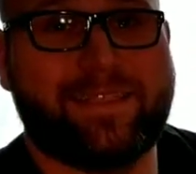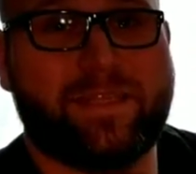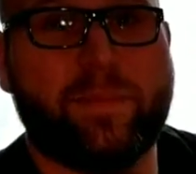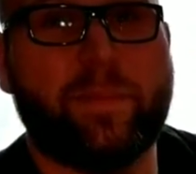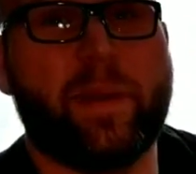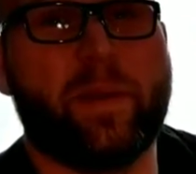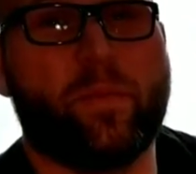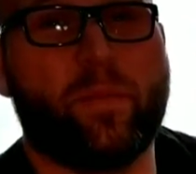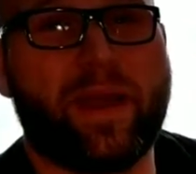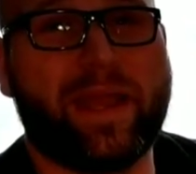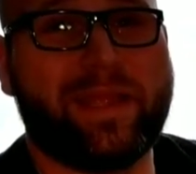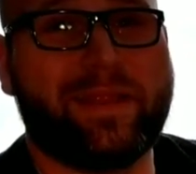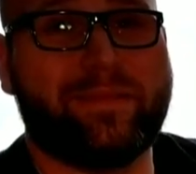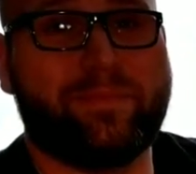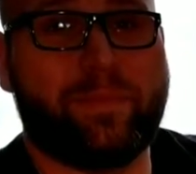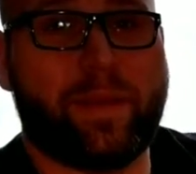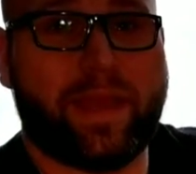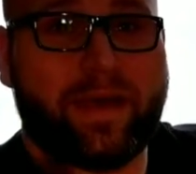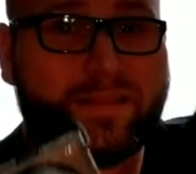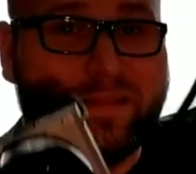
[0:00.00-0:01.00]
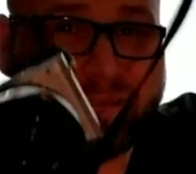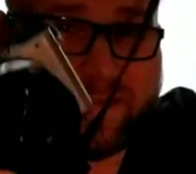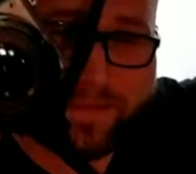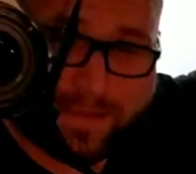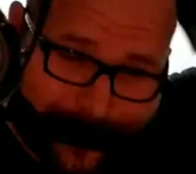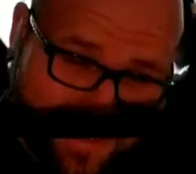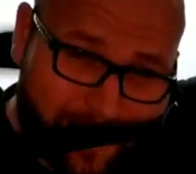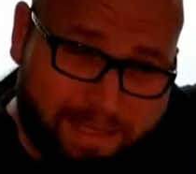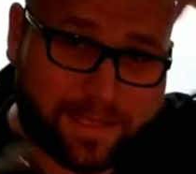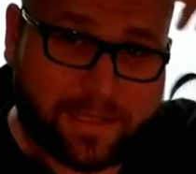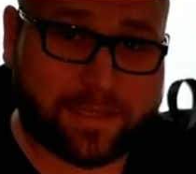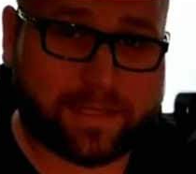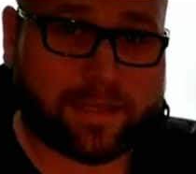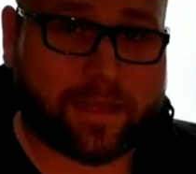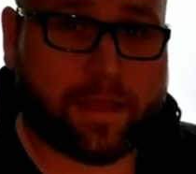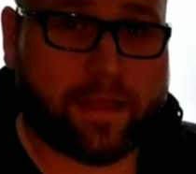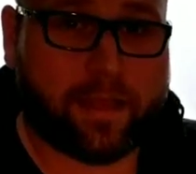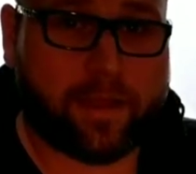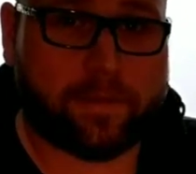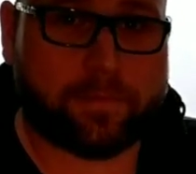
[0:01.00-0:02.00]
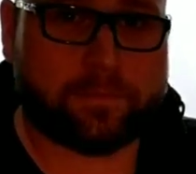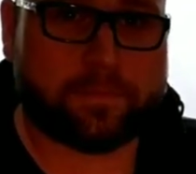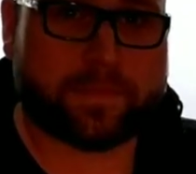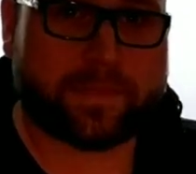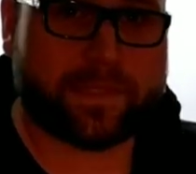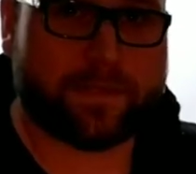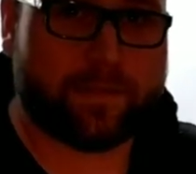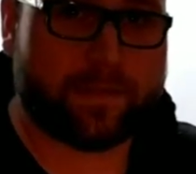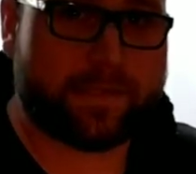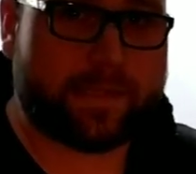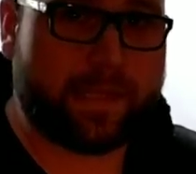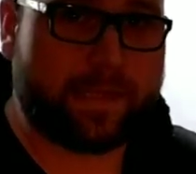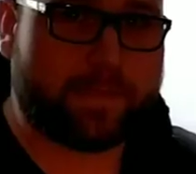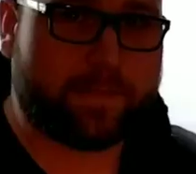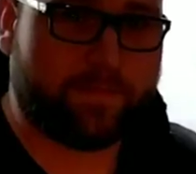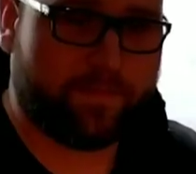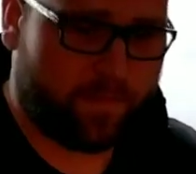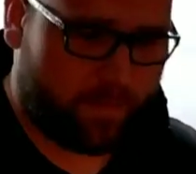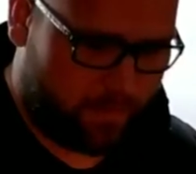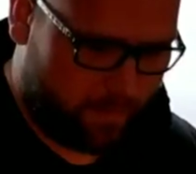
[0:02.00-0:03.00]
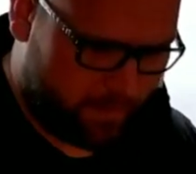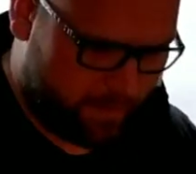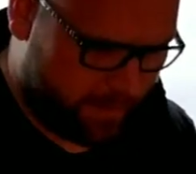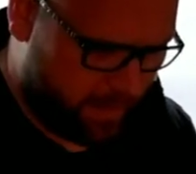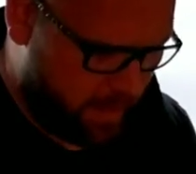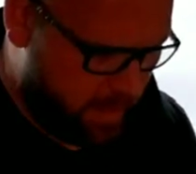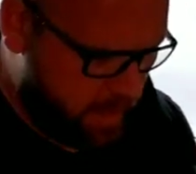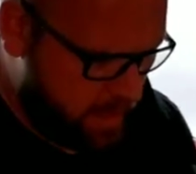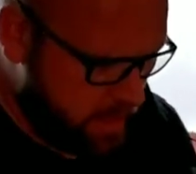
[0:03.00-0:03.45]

to my white balance. Uh, so let's take some photos.